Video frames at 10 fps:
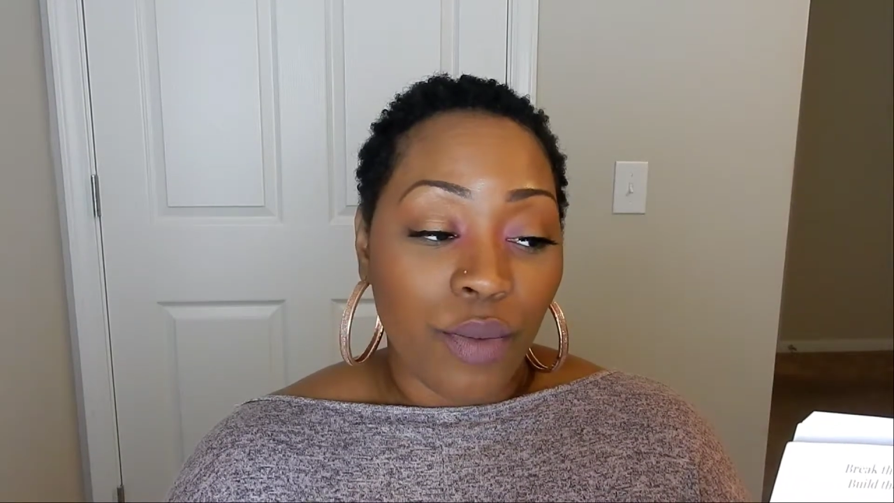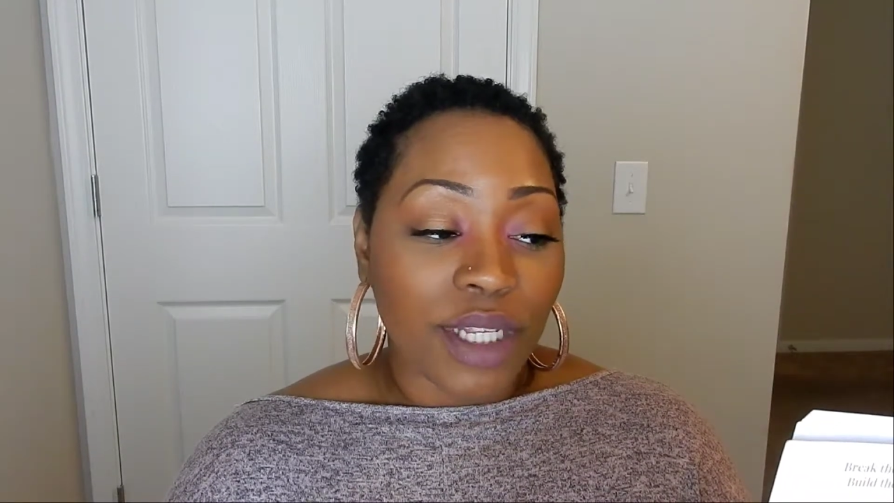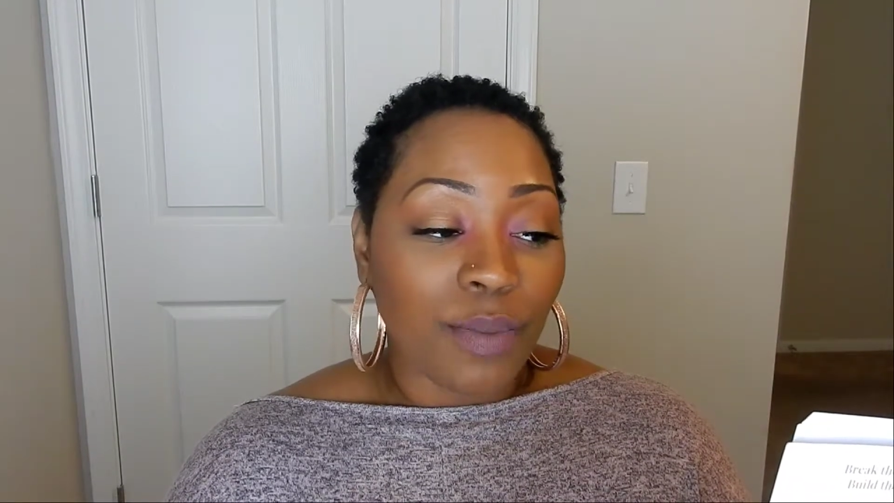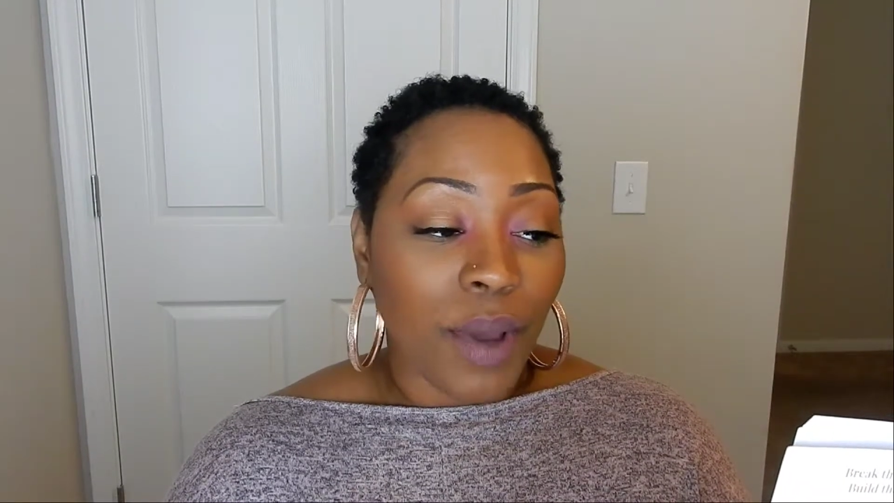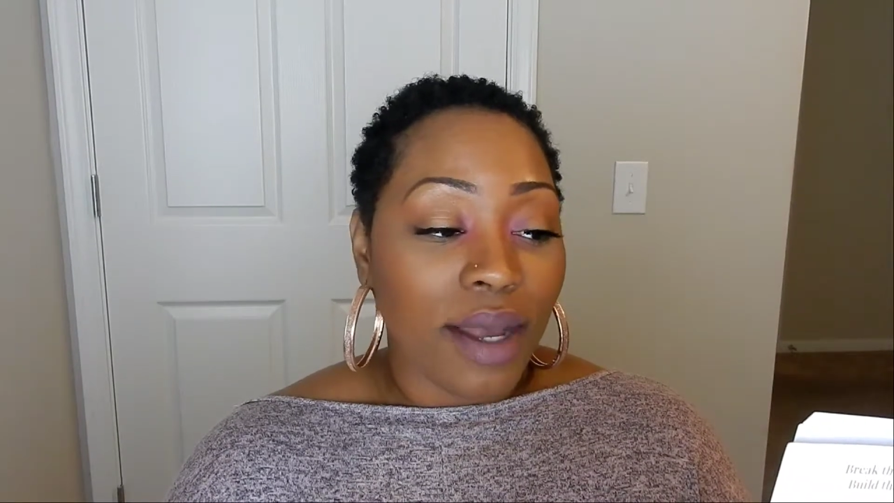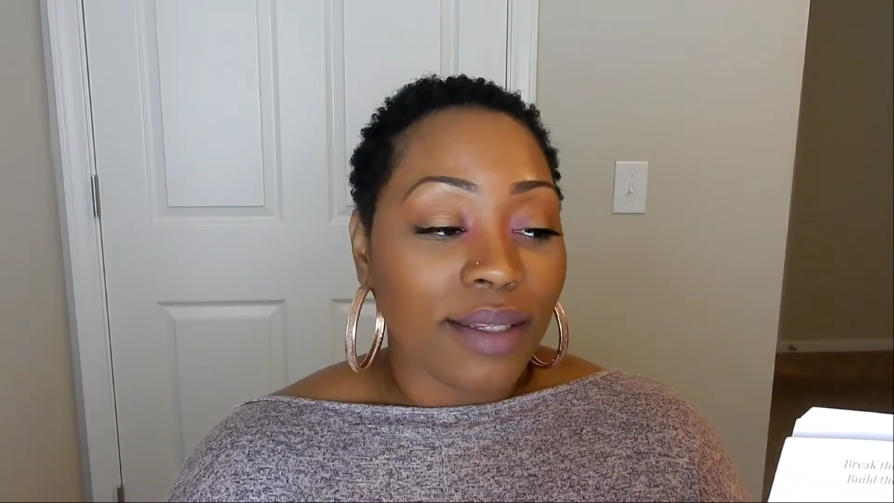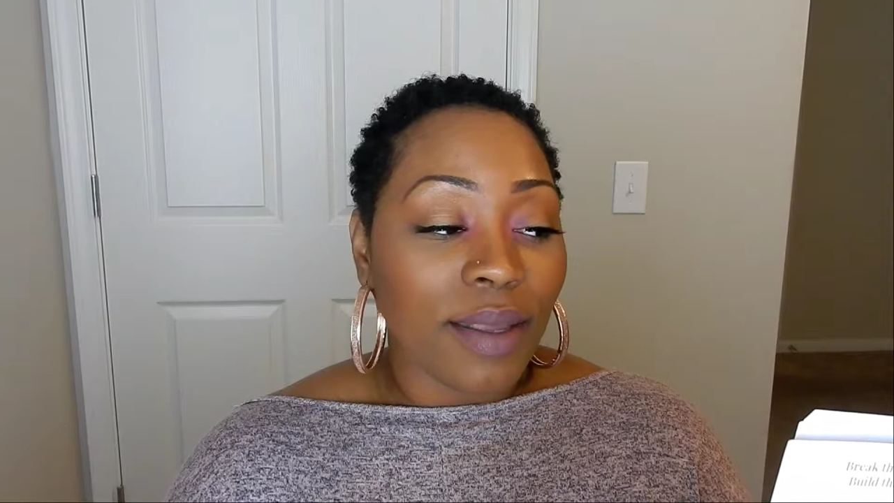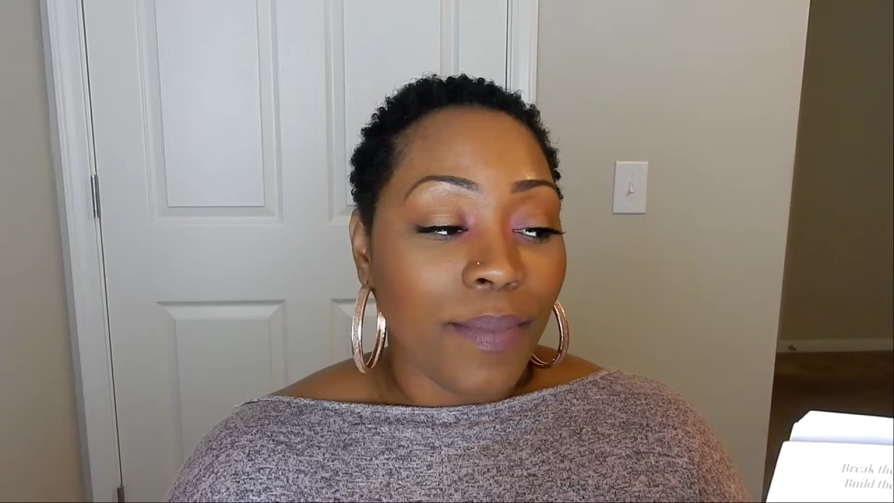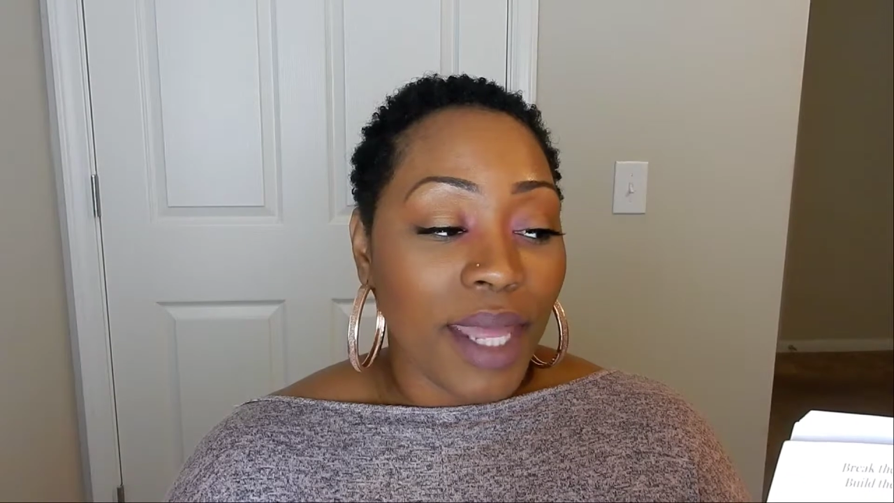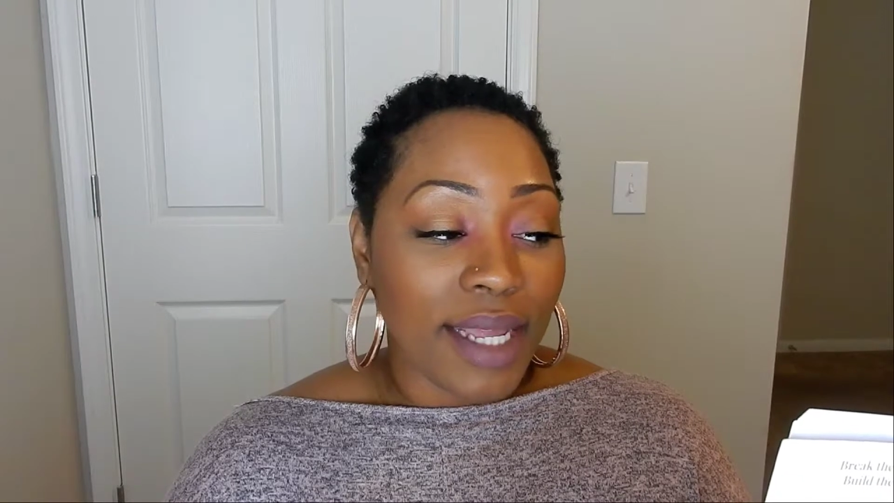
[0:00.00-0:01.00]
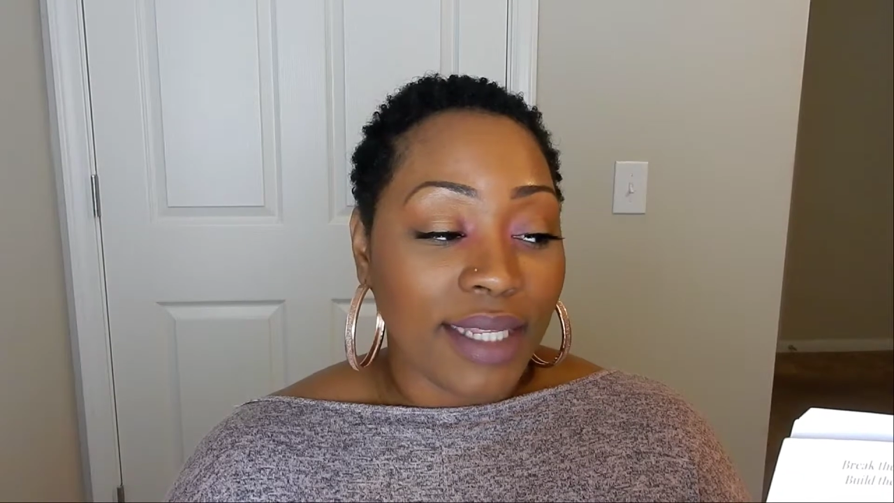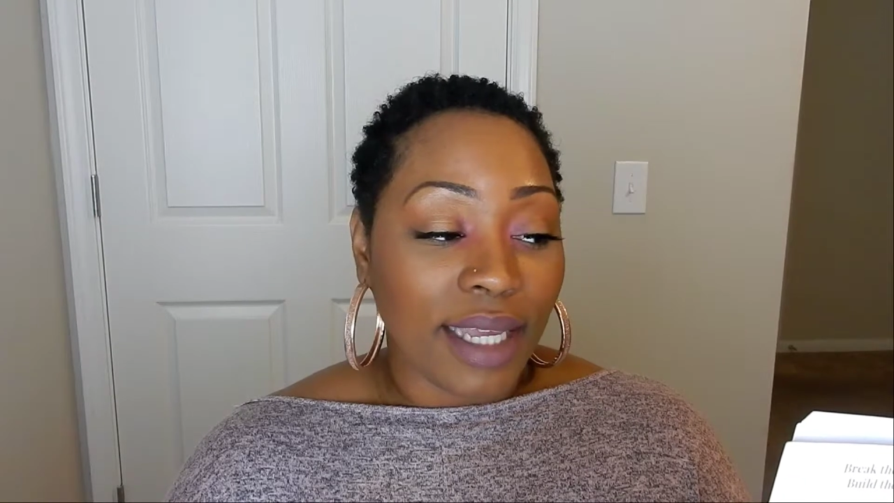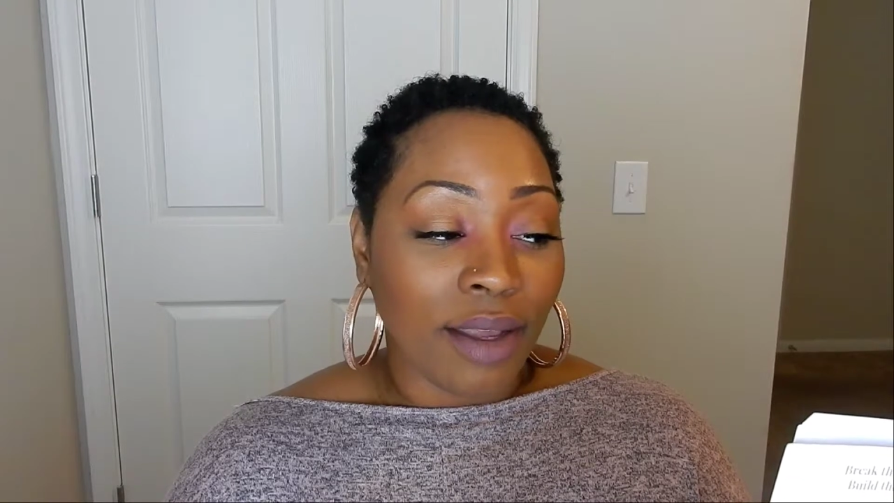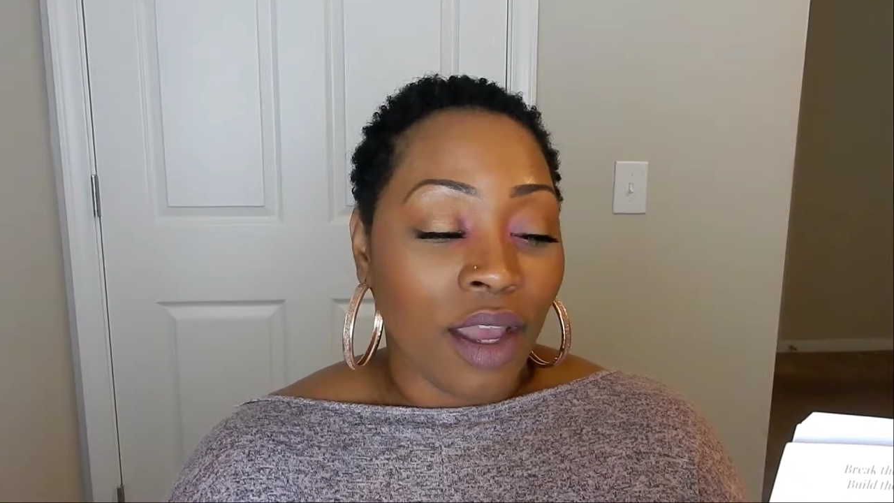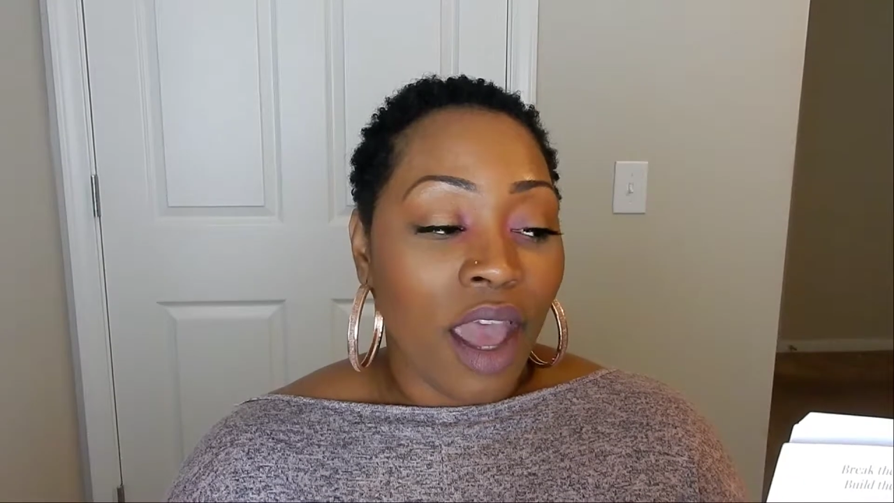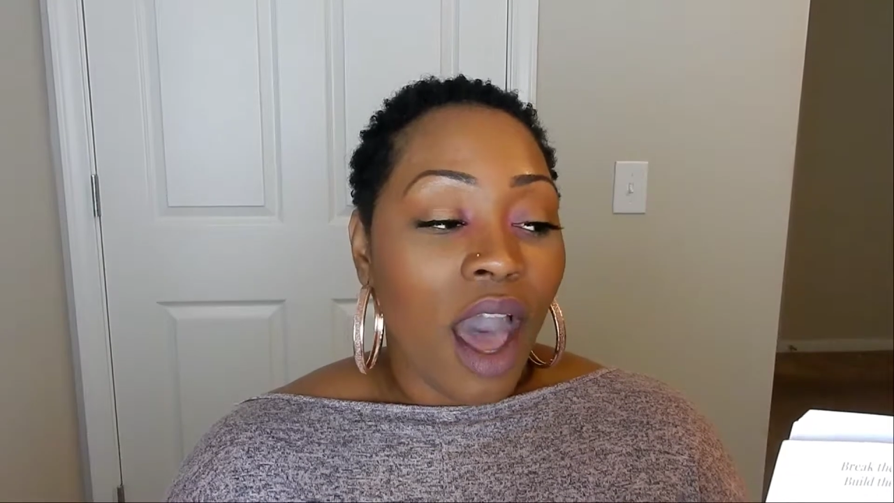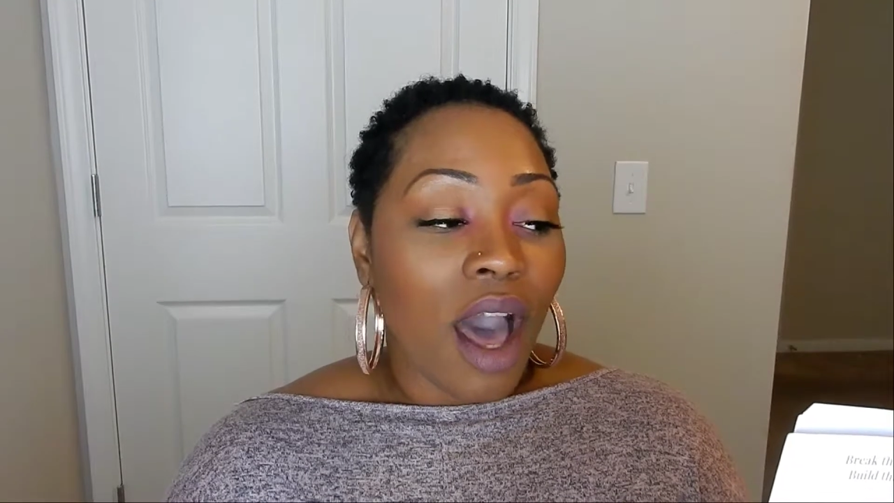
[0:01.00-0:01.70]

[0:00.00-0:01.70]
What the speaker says: responsibility